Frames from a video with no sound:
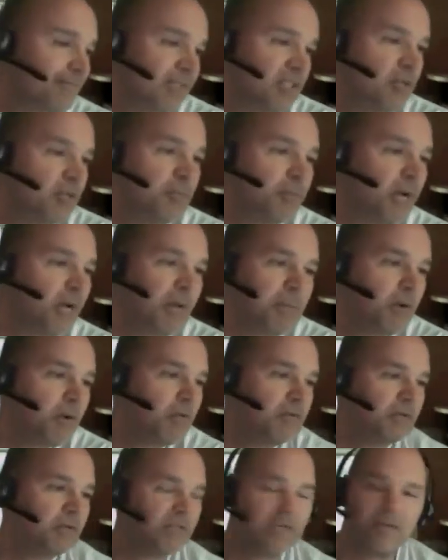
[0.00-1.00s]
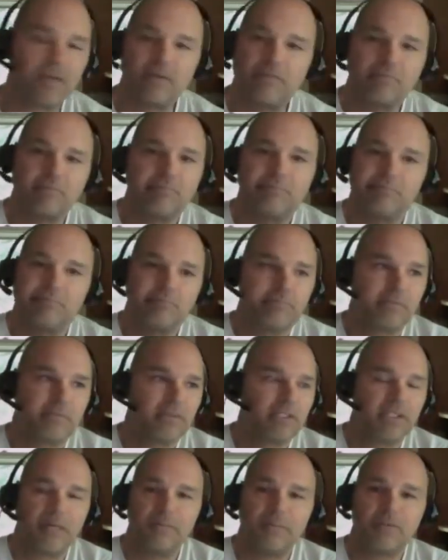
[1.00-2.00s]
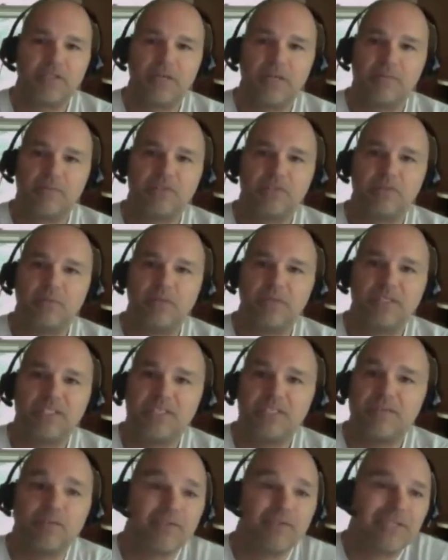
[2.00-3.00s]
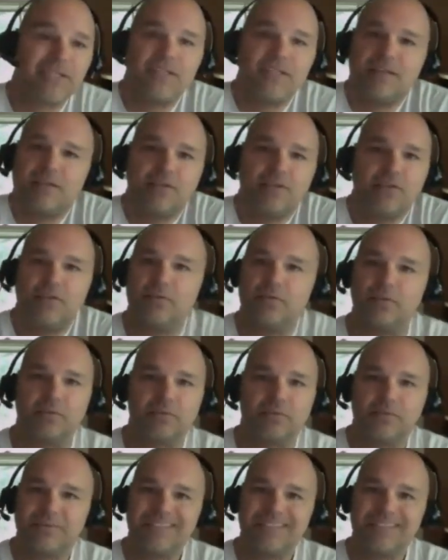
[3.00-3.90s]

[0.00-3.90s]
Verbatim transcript: you know, pop over there a couple times a week. See if there's anything new.